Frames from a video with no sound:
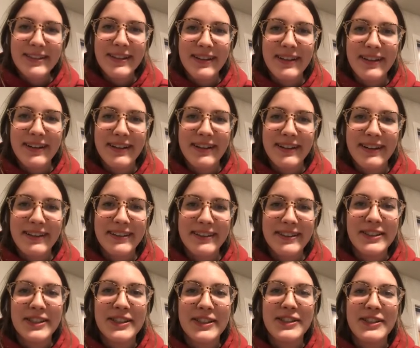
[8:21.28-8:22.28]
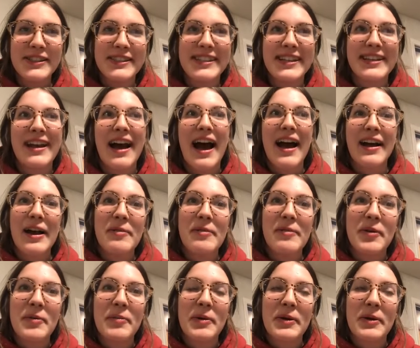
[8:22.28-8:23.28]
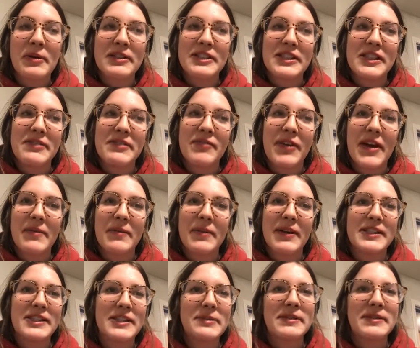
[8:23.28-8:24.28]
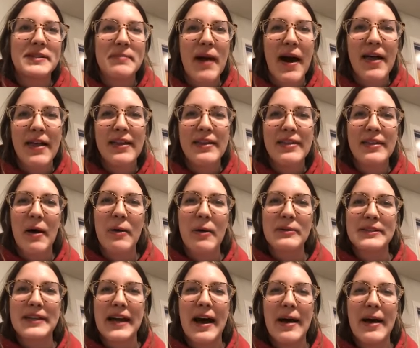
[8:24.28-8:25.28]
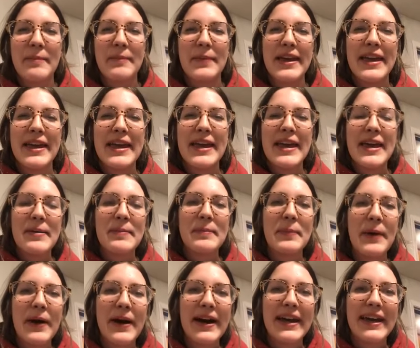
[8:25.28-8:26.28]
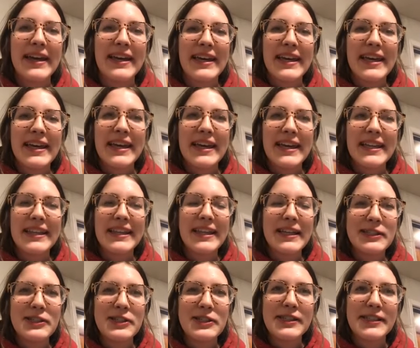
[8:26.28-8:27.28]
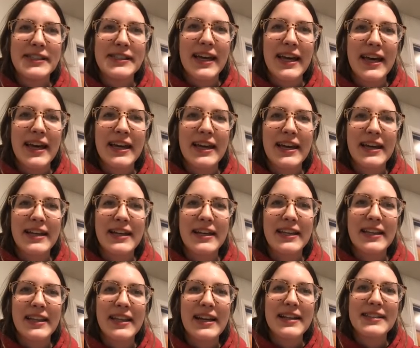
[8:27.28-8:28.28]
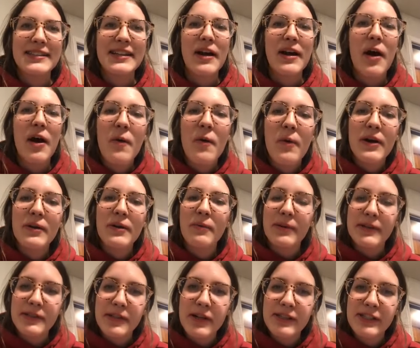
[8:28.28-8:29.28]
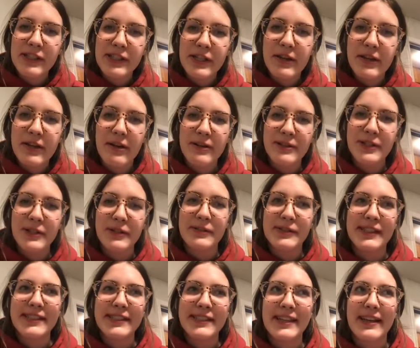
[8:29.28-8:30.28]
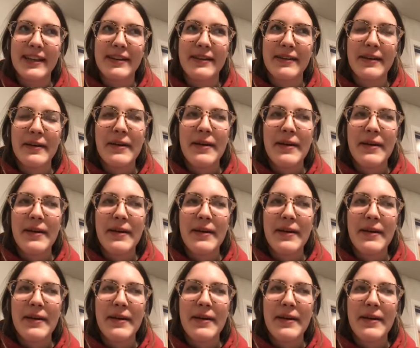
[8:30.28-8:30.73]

said, I come from a Christian family, and she was smiling the whole time. But then she said it. Then I said, oh, what church do you go to? She said,